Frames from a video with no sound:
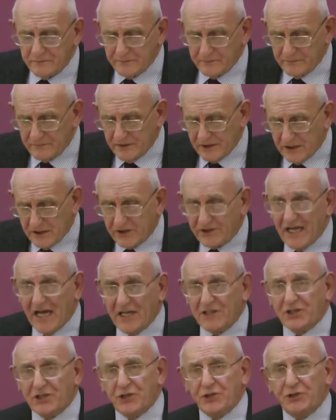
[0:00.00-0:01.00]
Because
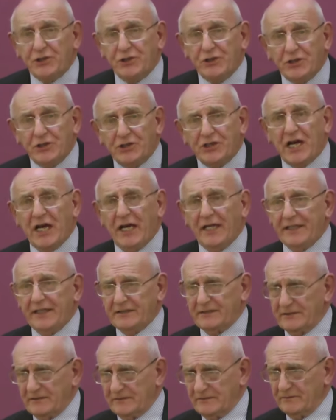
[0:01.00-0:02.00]
that's a sure
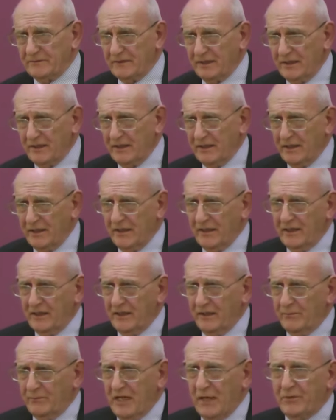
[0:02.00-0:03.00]
sign.
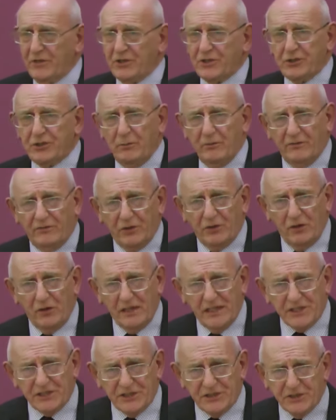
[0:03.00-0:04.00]
Maybe some of you are
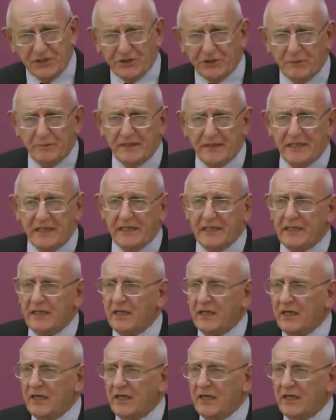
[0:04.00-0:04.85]
listening to me